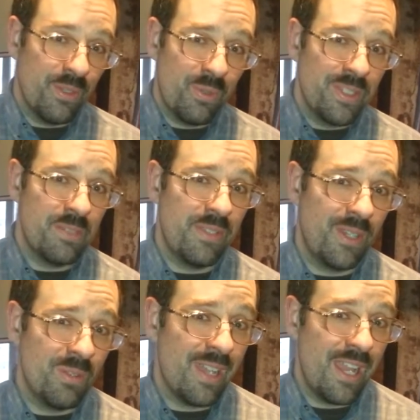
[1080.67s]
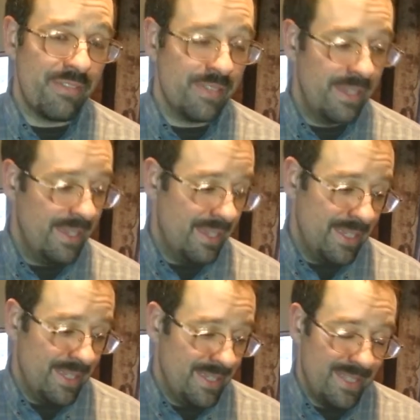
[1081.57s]
little wisdom of their own life,
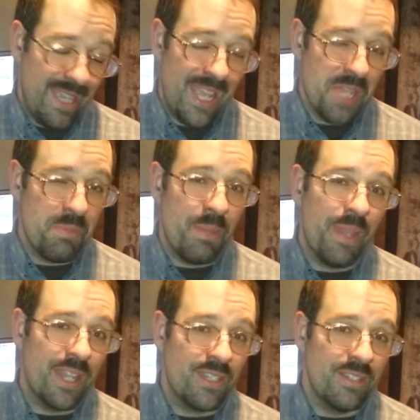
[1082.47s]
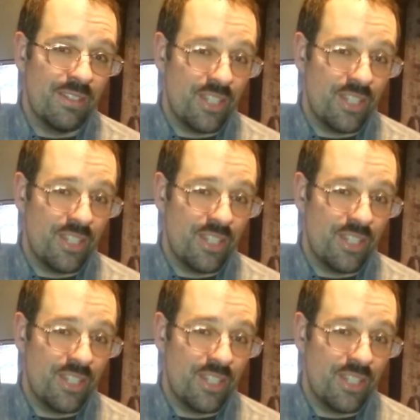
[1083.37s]
and maybe I should